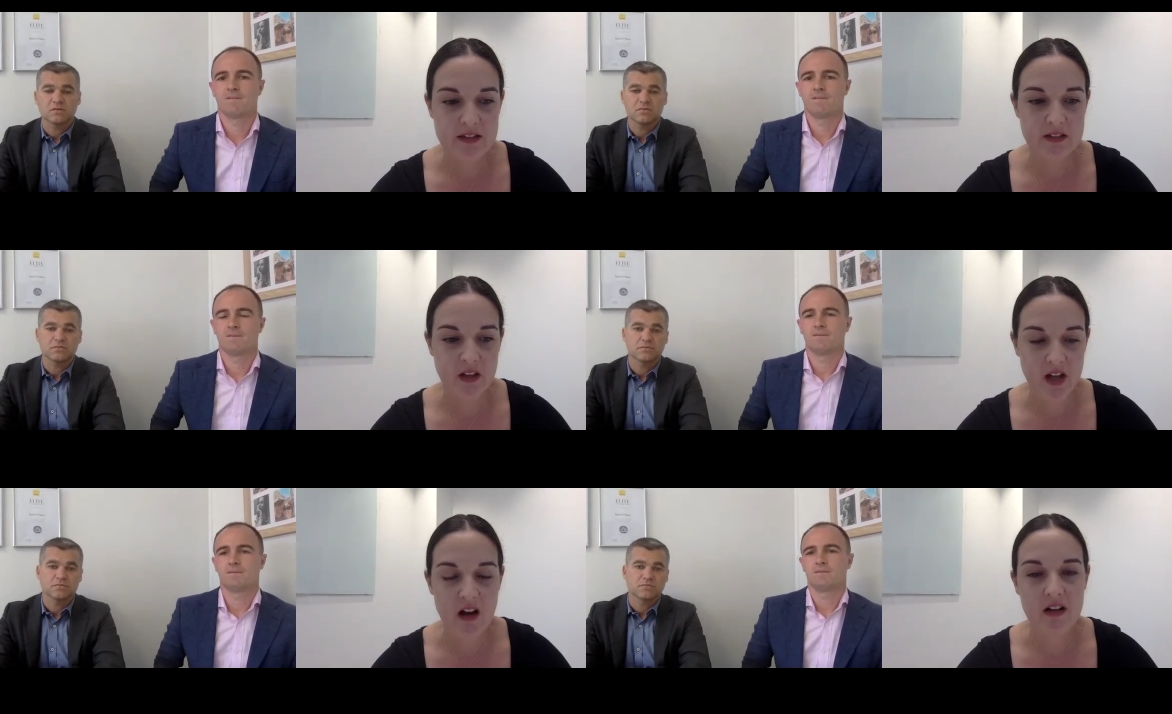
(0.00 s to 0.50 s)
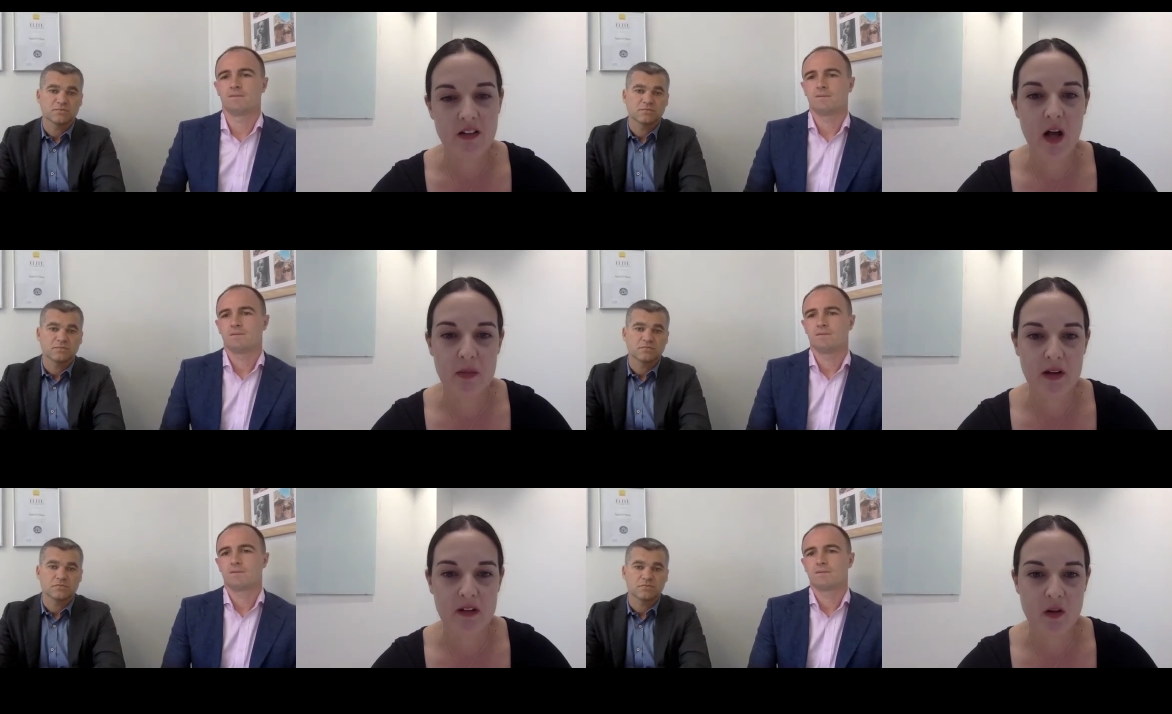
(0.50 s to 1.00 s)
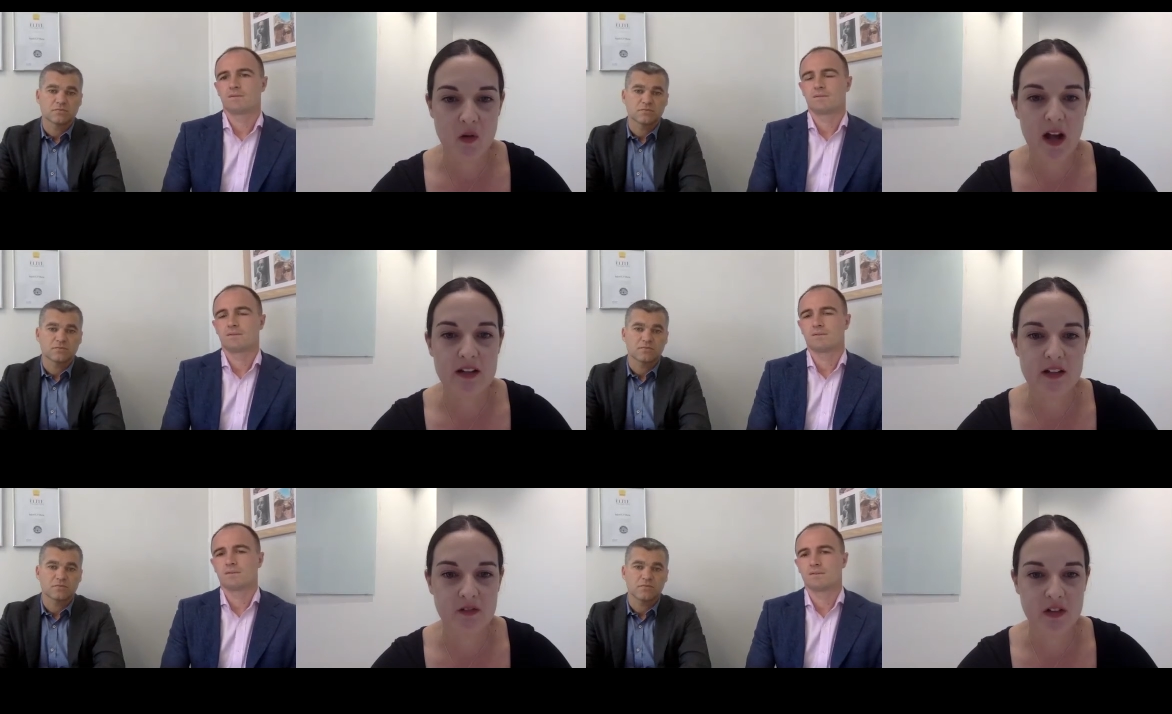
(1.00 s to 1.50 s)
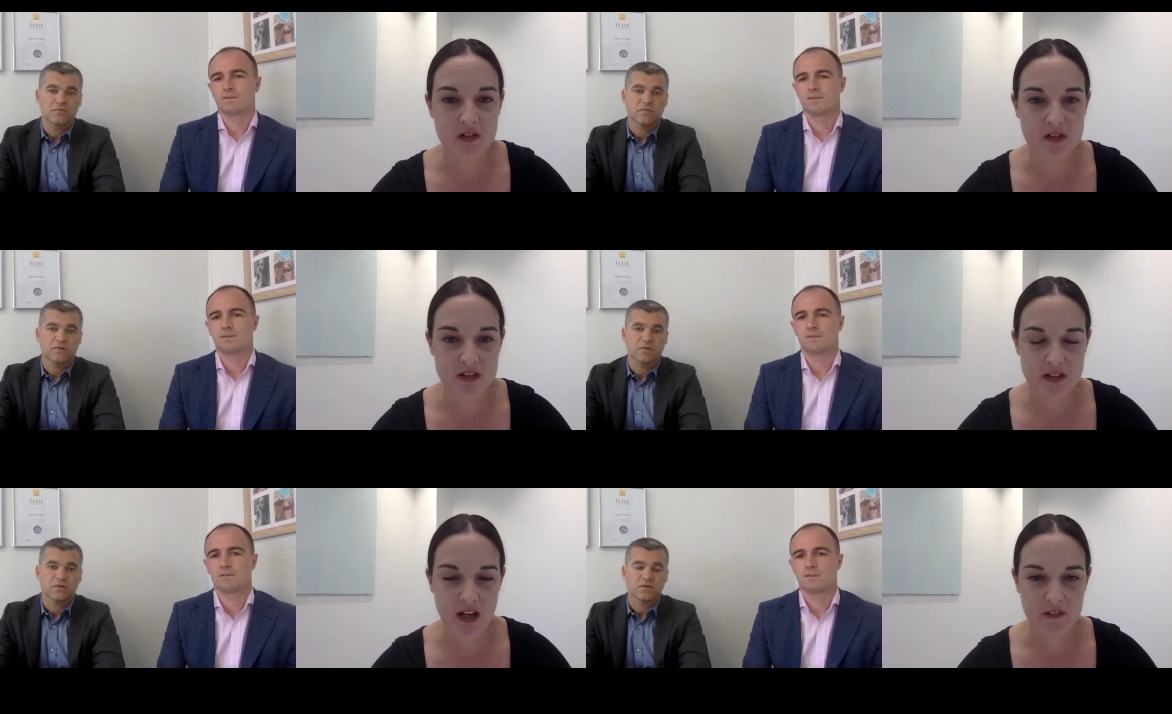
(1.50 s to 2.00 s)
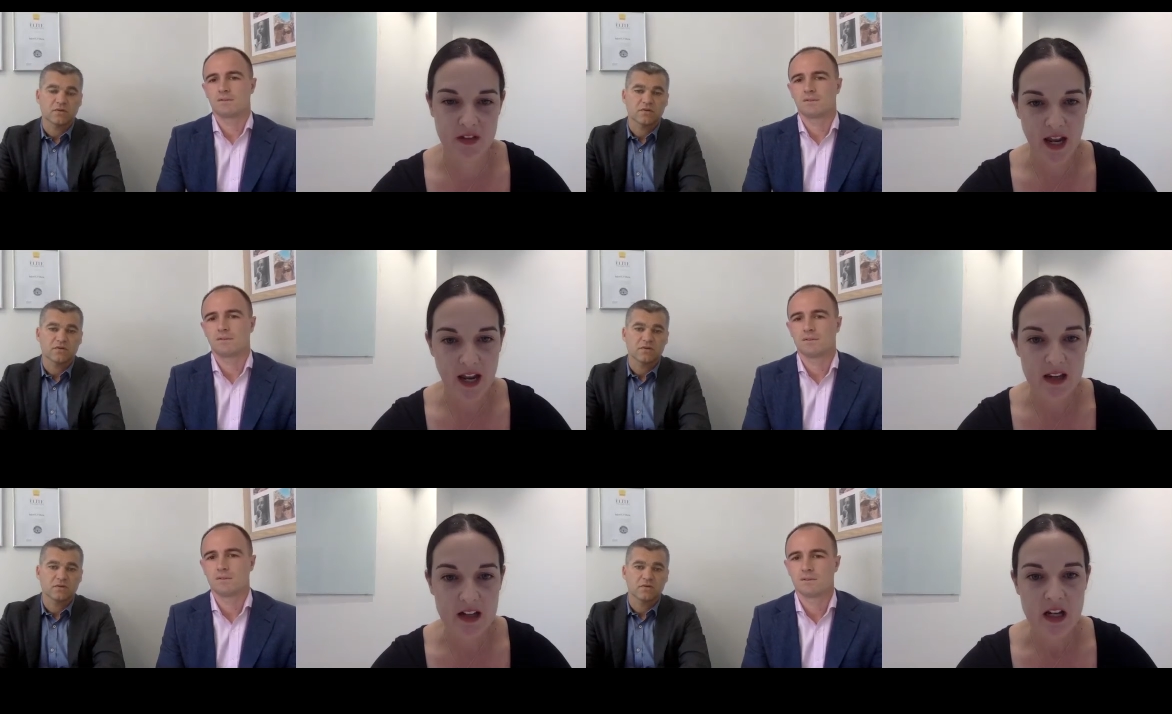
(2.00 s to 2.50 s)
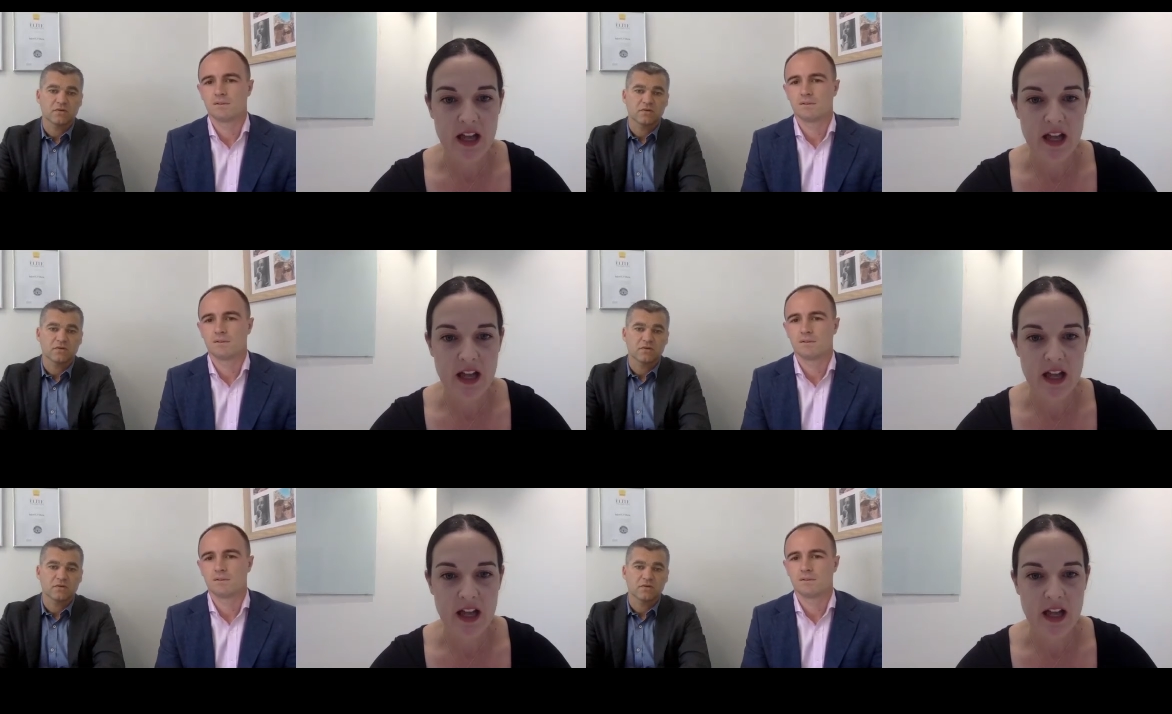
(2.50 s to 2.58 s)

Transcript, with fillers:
Speaker 1: the current climate is quite difficult to navigate,